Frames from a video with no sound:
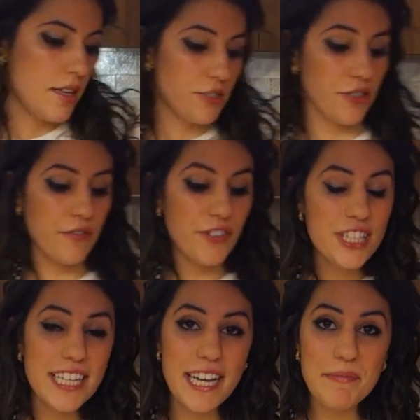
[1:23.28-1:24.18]
So the first
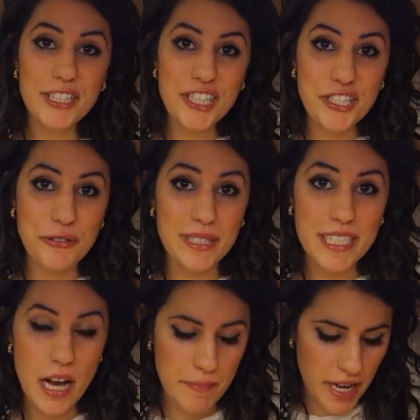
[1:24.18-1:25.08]
thing I'm going to do is
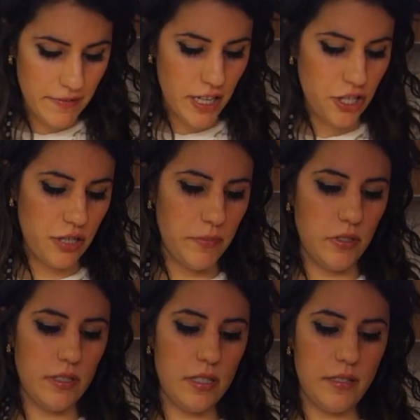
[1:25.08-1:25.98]
cut my
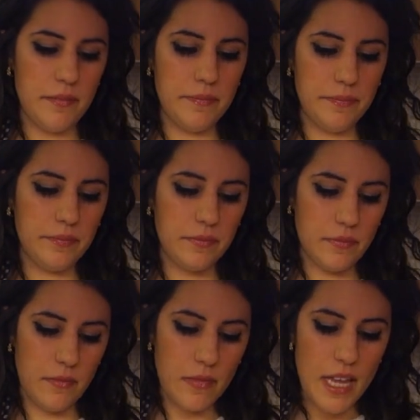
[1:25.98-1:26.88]
vegetables.
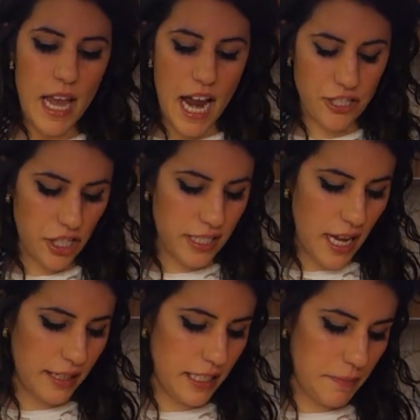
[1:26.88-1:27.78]
I just
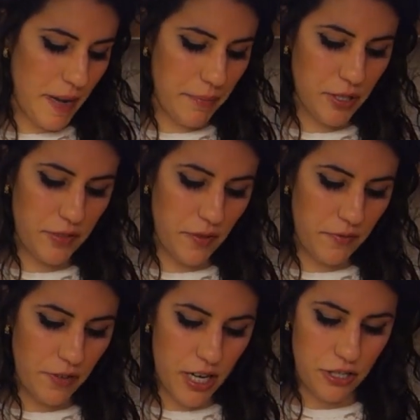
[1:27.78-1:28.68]
got these peppers from
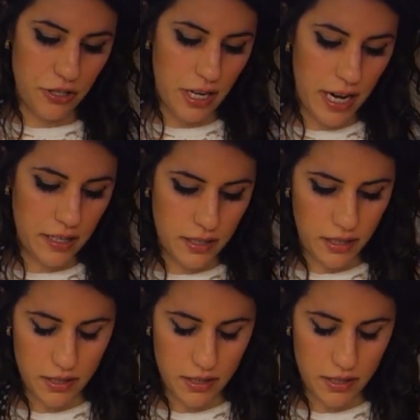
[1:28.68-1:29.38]
Fresh Direct.